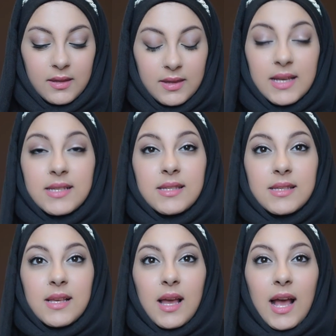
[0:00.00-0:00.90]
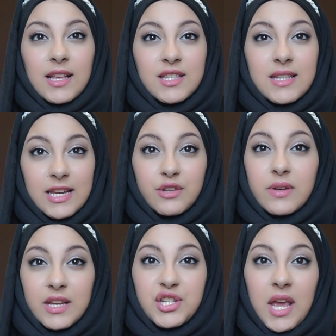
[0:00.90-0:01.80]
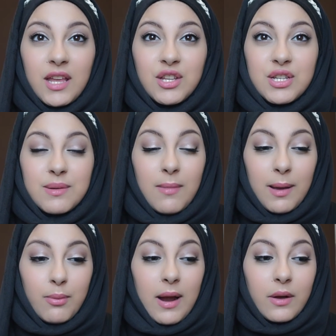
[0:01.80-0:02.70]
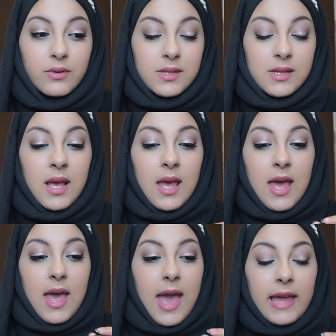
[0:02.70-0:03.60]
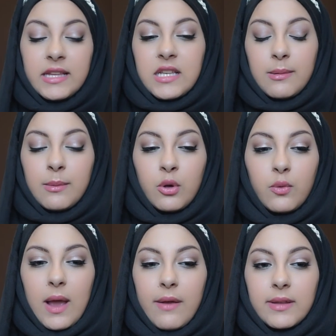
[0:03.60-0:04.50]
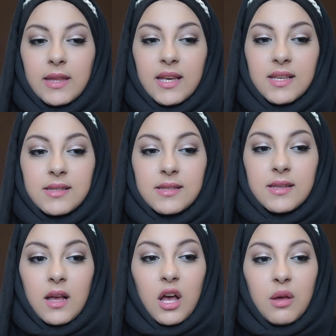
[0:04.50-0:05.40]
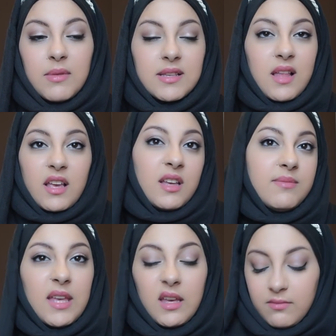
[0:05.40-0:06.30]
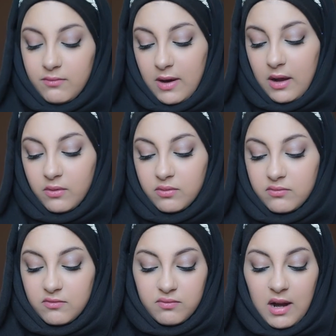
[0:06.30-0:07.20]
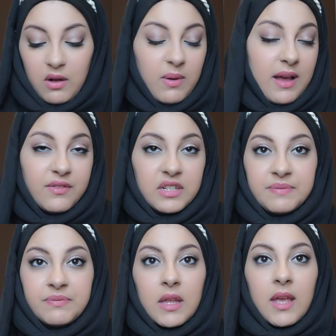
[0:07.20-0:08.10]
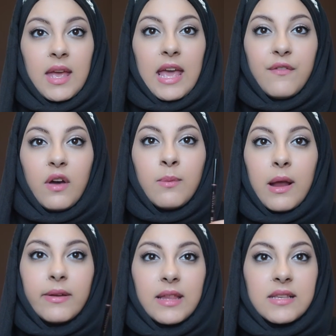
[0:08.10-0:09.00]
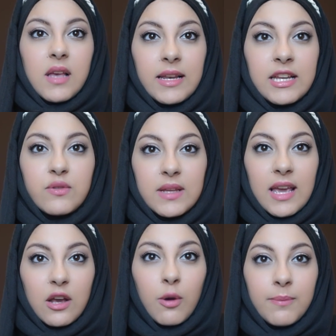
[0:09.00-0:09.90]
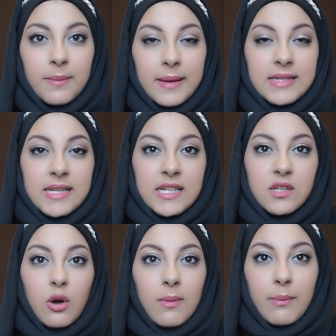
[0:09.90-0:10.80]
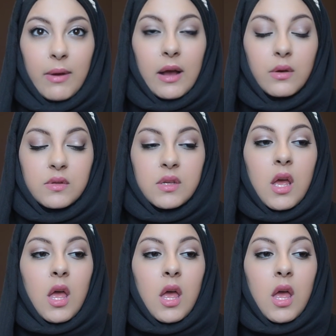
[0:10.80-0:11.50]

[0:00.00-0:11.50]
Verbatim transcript: this has literally changed my brows. Anytime I'm not wearing this, it's like on there, brow, whatever. If I'm wearing this, I literally get complimented on my brows